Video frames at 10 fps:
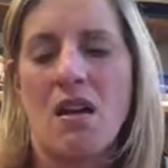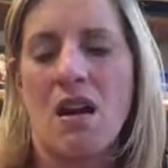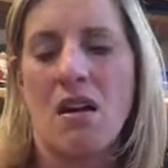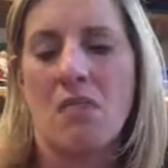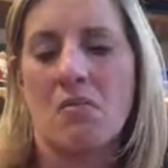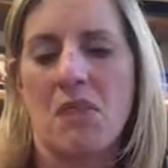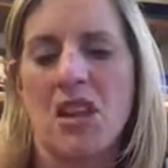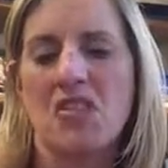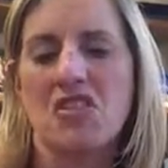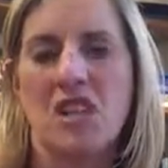
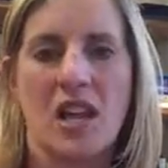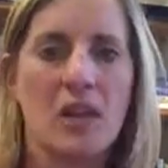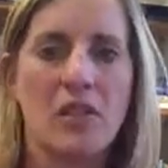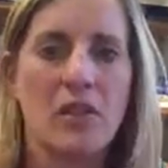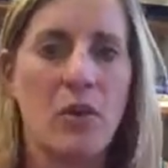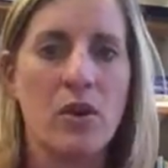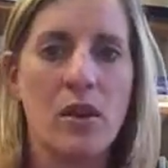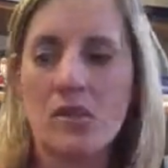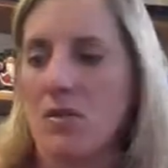kind of genetically loaded.